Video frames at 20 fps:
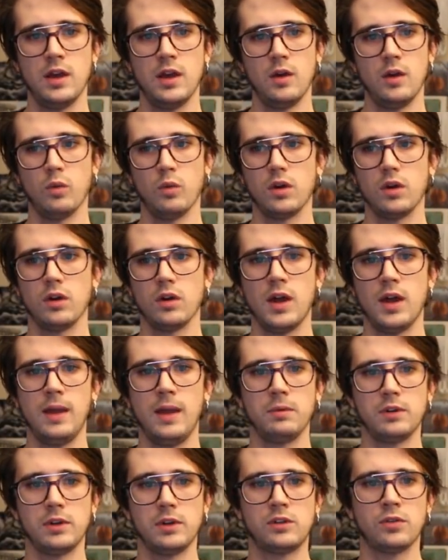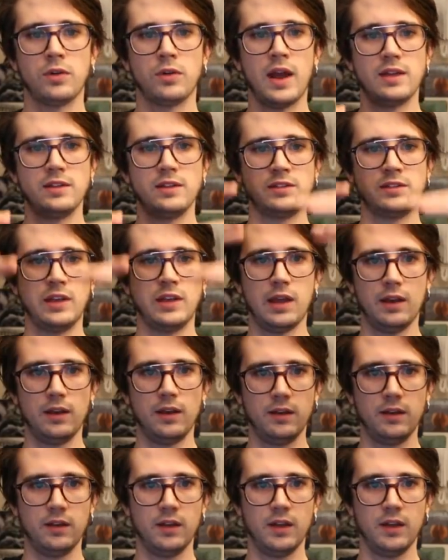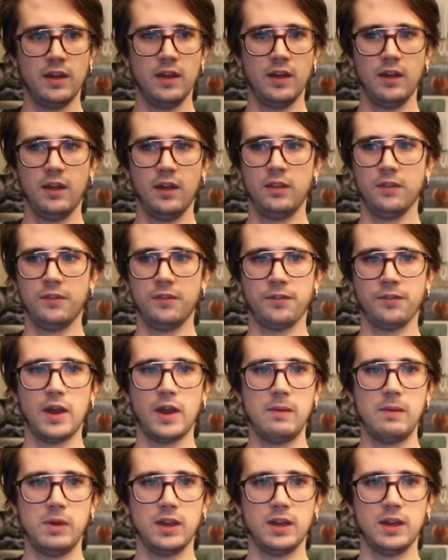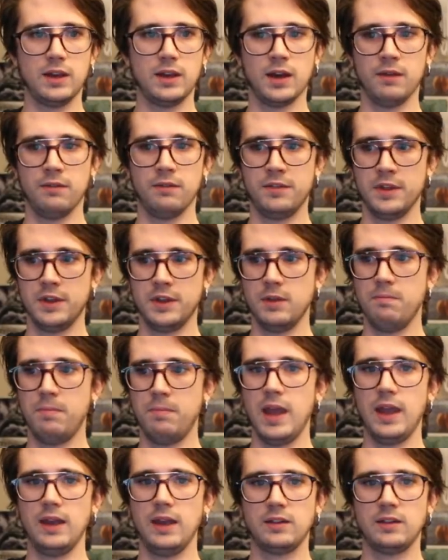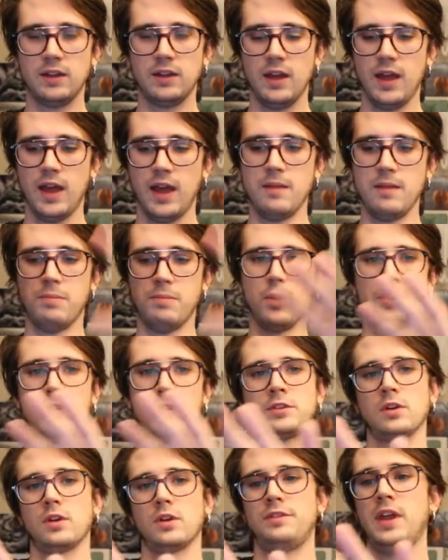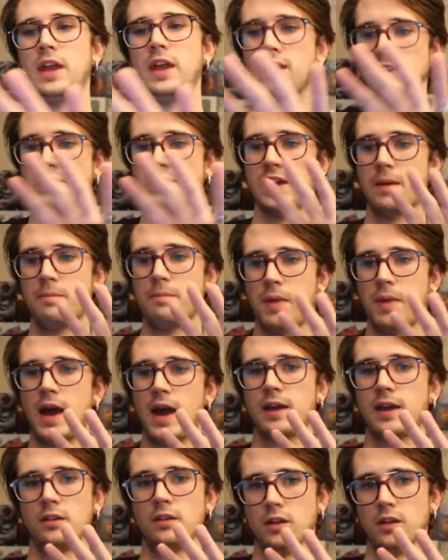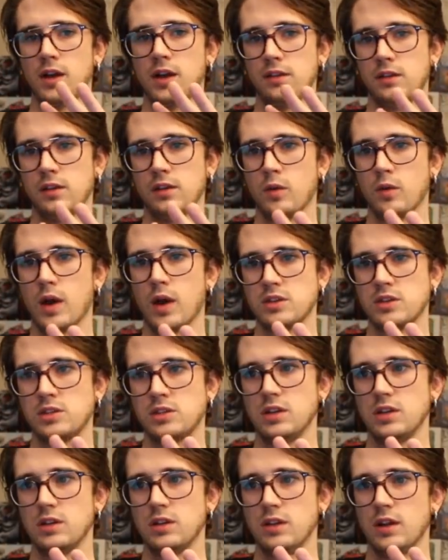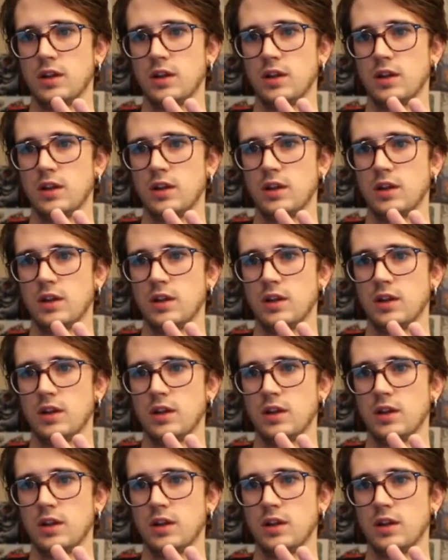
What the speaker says: were able to transcend the framing of the debate and both sort of take a step back and look at the question,